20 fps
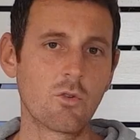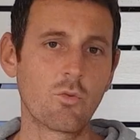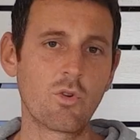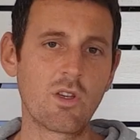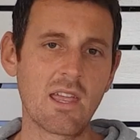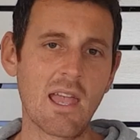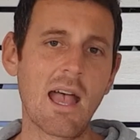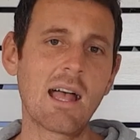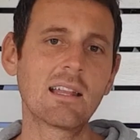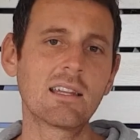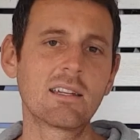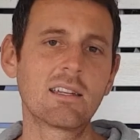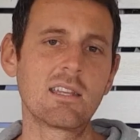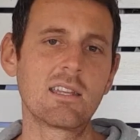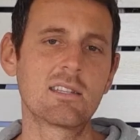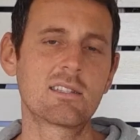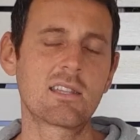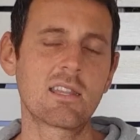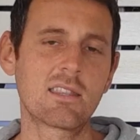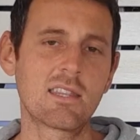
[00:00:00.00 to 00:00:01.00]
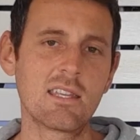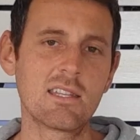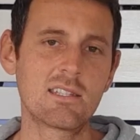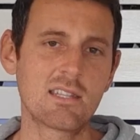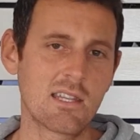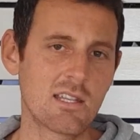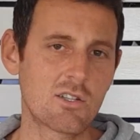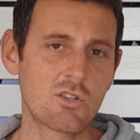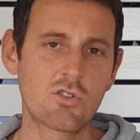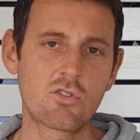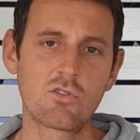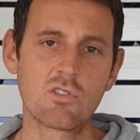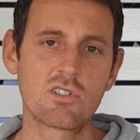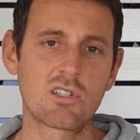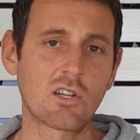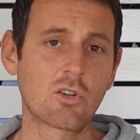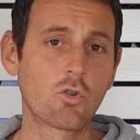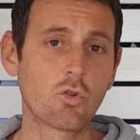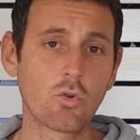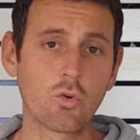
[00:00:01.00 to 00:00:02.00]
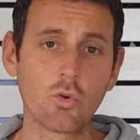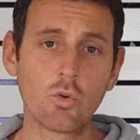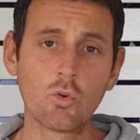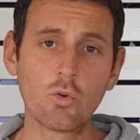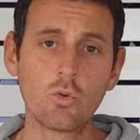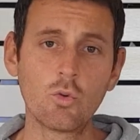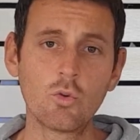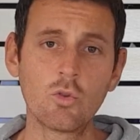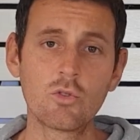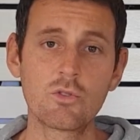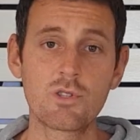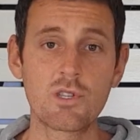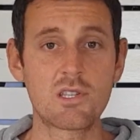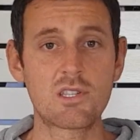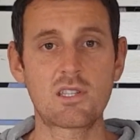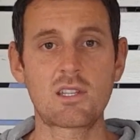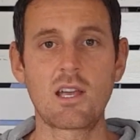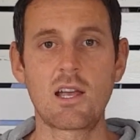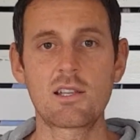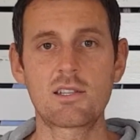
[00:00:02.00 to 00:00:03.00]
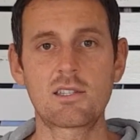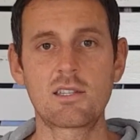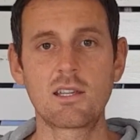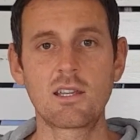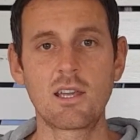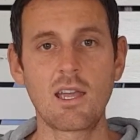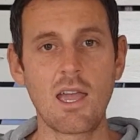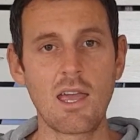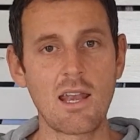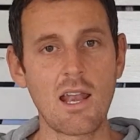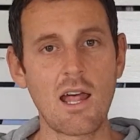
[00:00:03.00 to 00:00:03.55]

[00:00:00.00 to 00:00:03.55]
reality is that these industries are cruel, disgusting, and